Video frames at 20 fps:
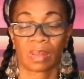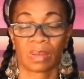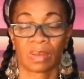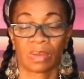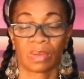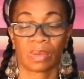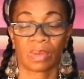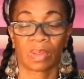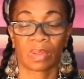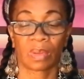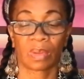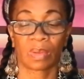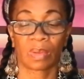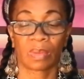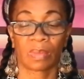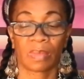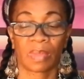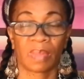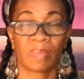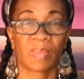you know
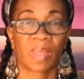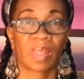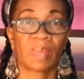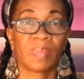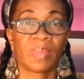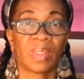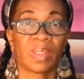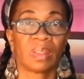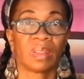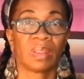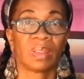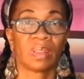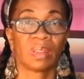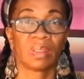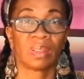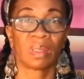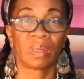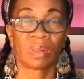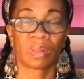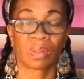it may be a little
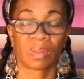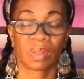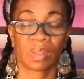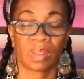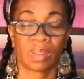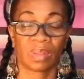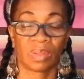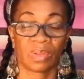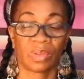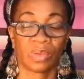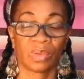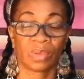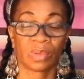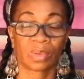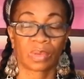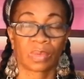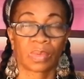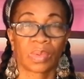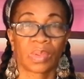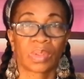longer than
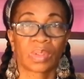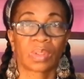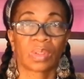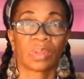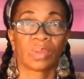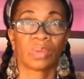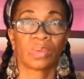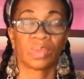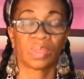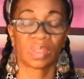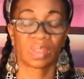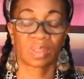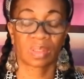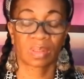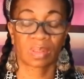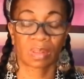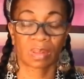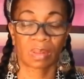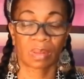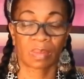usual, so
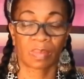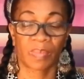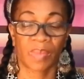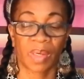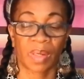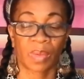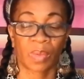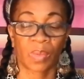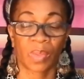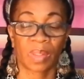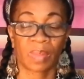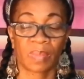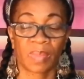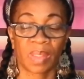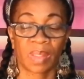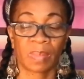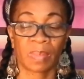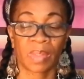just bear with me.